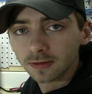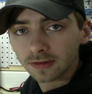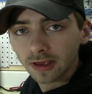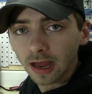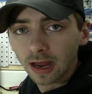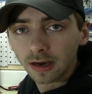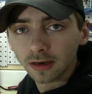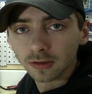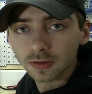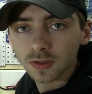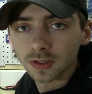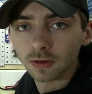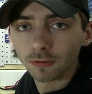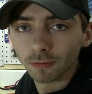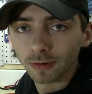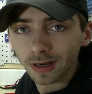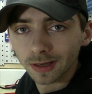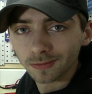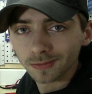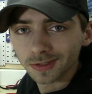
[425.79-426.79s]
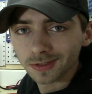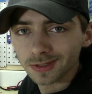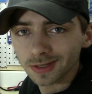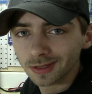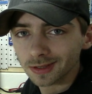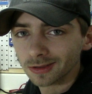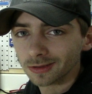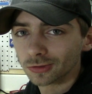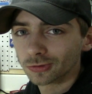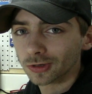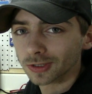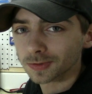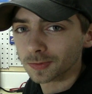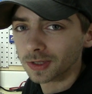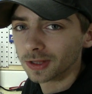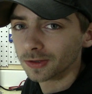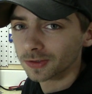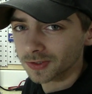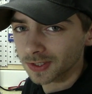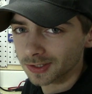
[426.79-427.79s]
the tires and the rims and
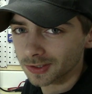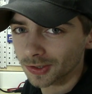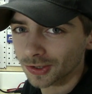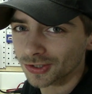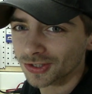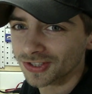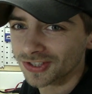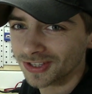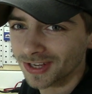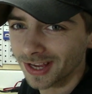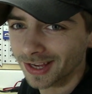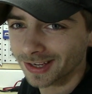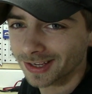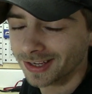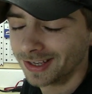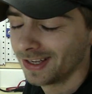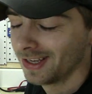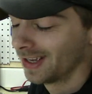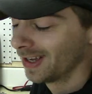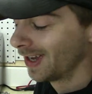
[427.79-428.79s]
trust me those things are sick.